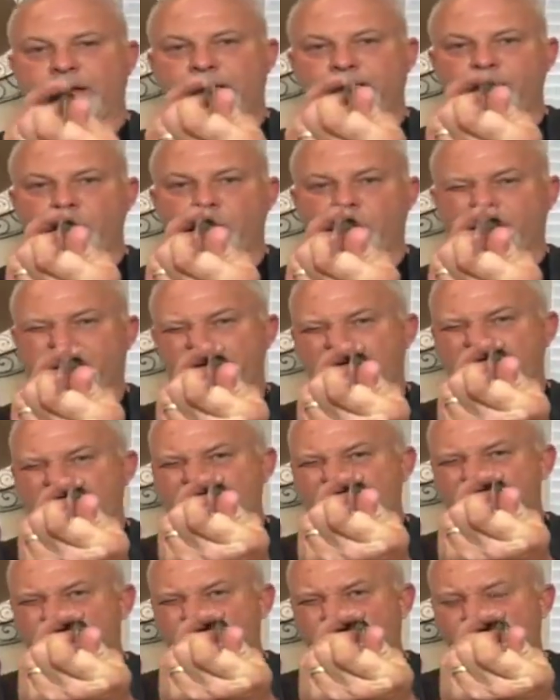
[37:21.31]
if you look at that
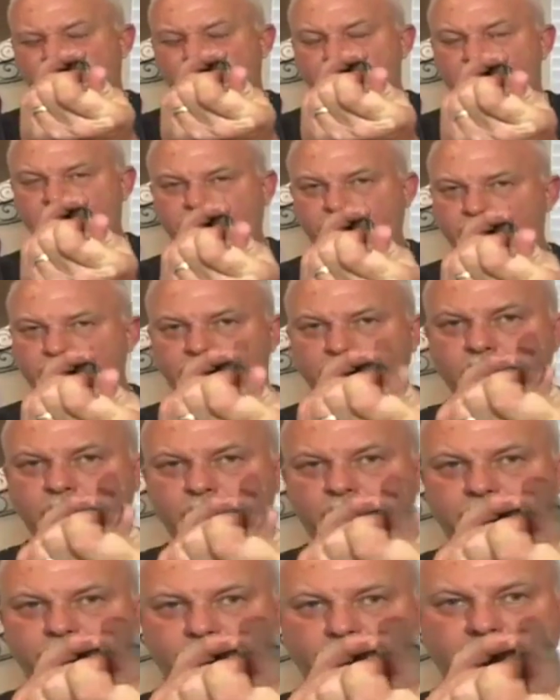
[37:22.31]
edge under a
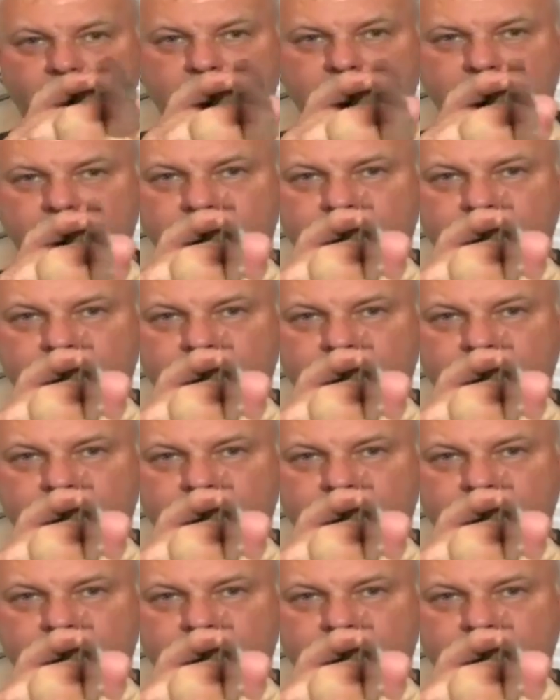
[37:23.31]
microscope, right?